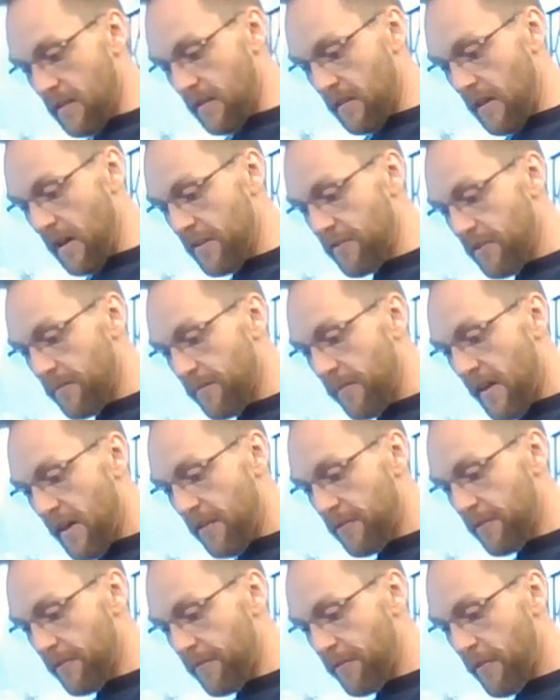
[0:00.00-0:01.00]
Onion
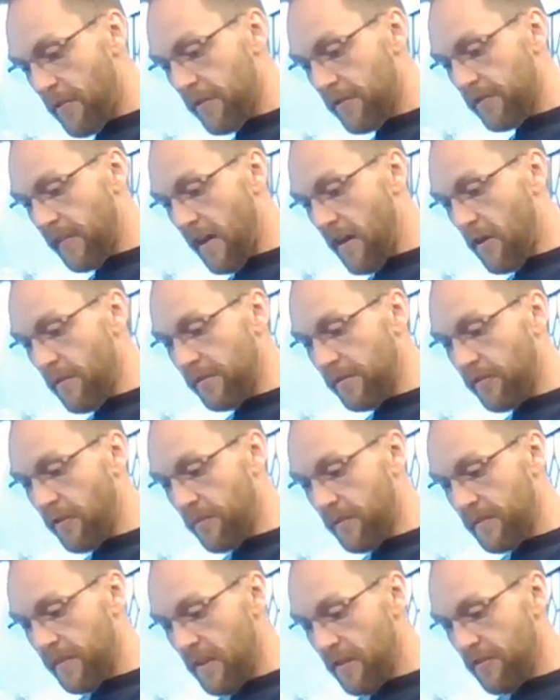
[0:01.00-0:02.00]
powder first. I always start
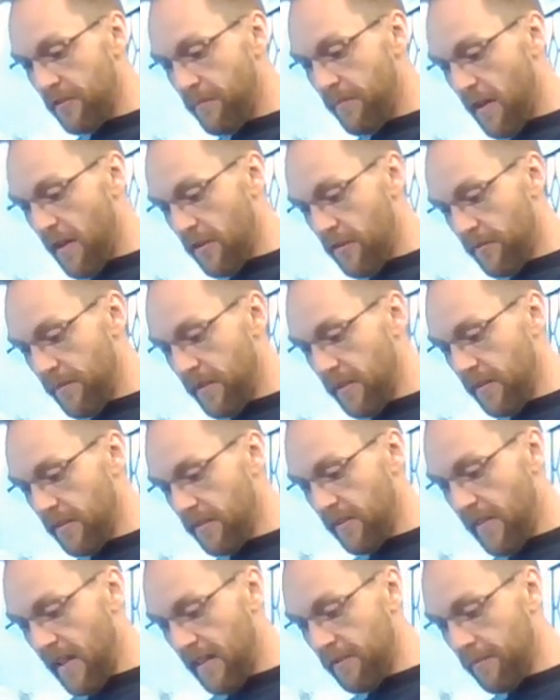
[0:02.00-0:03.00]
with the onion powder
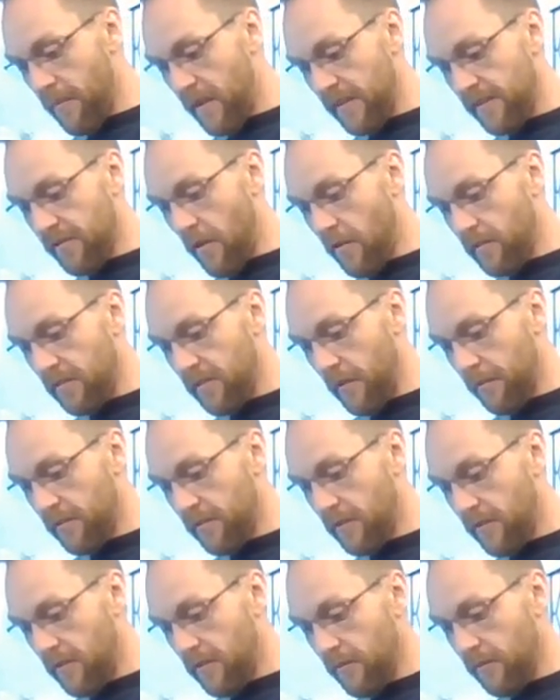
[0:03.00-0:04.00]
because that's my salt
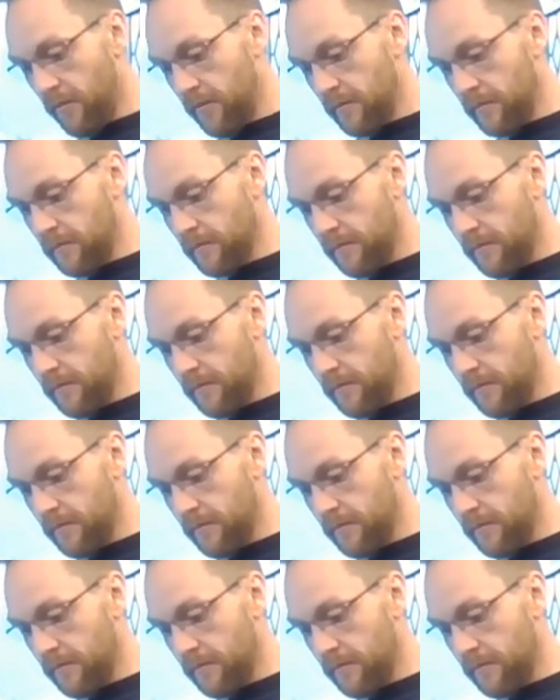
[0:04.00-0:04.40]
substitute.